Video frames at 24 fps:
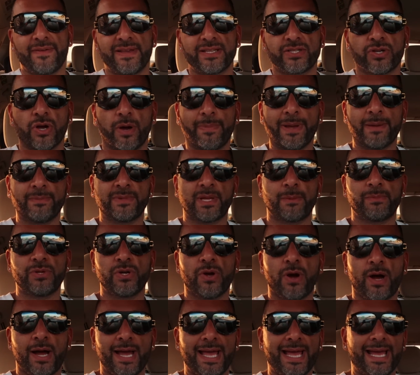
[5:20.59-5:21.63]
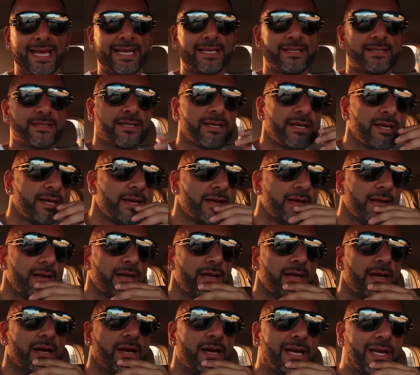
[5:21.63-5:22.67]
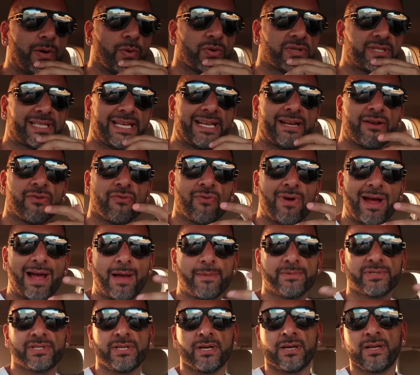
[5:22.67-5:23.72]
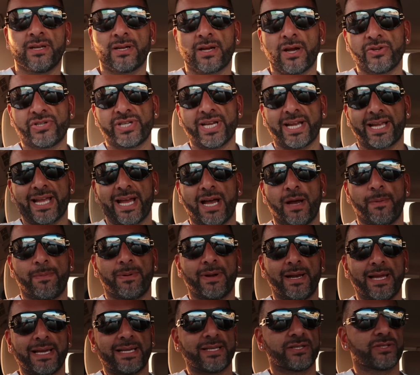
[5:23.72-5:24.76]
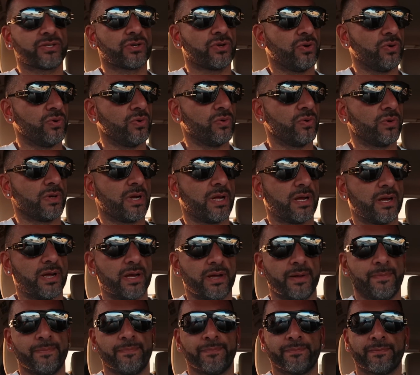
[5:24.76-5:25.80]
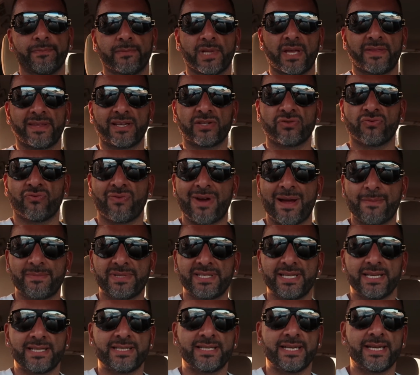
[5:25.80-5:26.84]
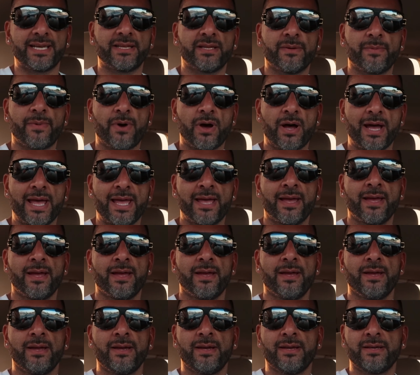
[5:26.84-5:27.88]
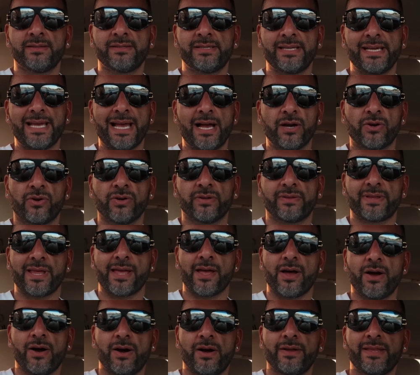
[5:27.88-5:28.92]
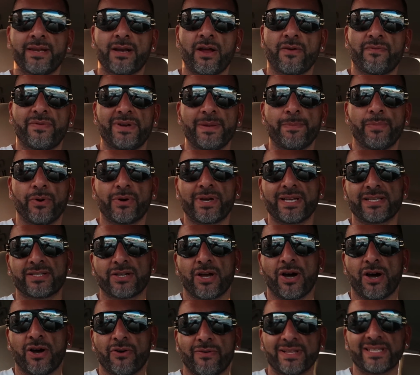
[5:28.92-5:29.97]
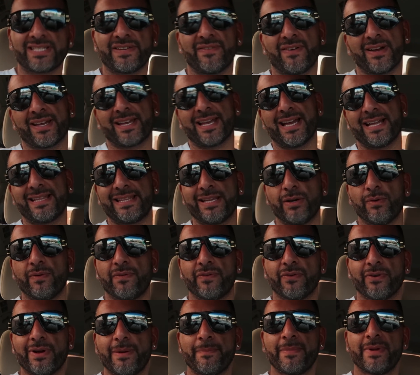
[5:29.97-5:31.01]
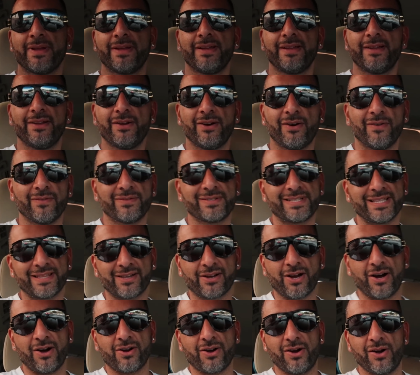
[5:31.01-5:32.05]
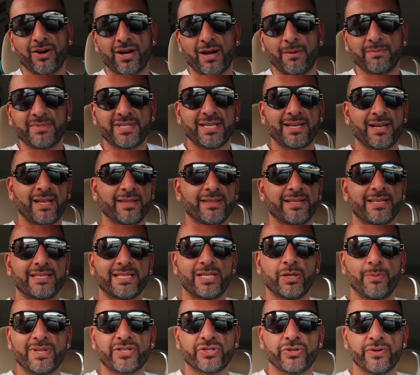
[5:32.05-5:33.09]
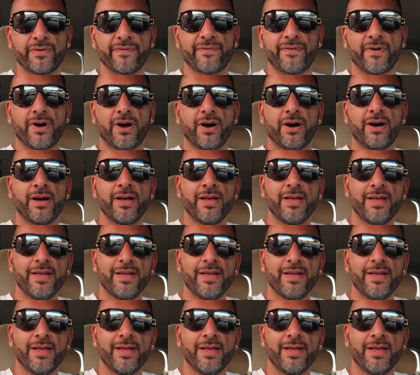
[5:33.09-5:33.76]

He's got a BMW i8. Uh, he wants to get it wrapped, so I'm gonna go check out a place called um, it's Wrap City, Dubai. See how good they are, and then hopefully book his car in, see if I can get a deal for him. Obviously the car can't come to London; it's a little bit too far.